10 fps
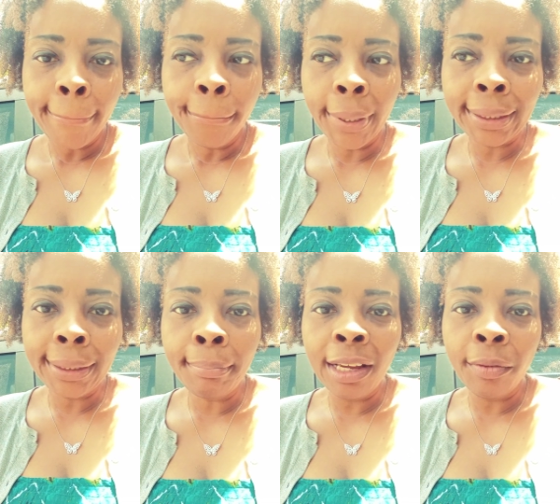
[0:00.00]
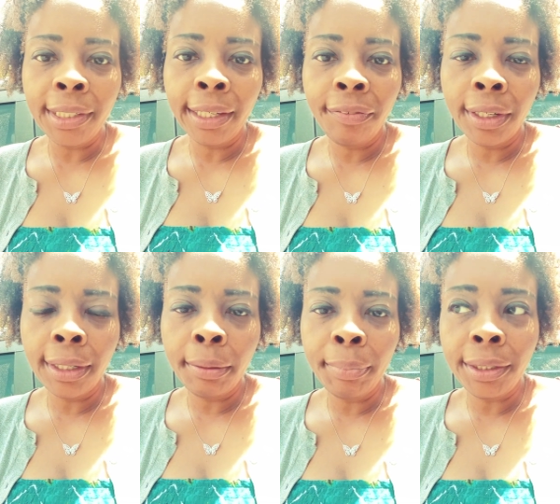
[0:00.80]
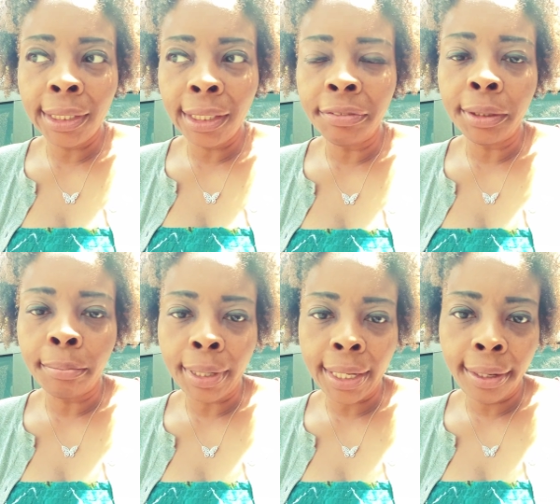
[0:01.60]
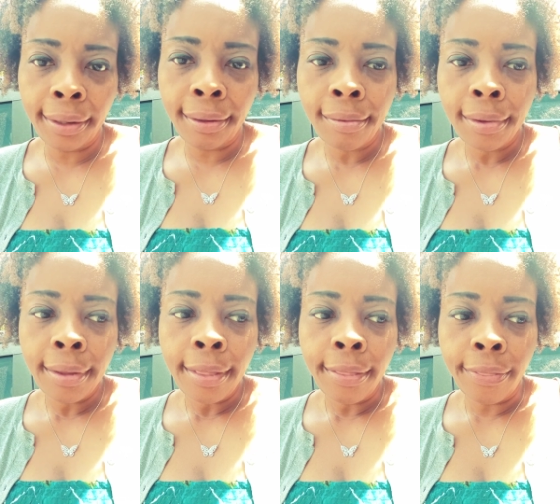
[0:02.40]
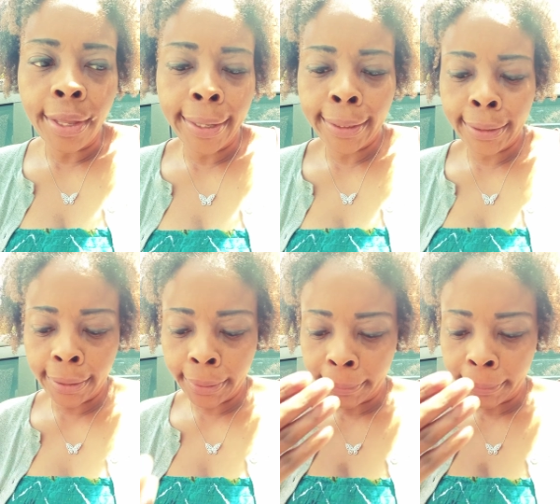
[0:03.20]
But somebody would definitely be jealous of somebody that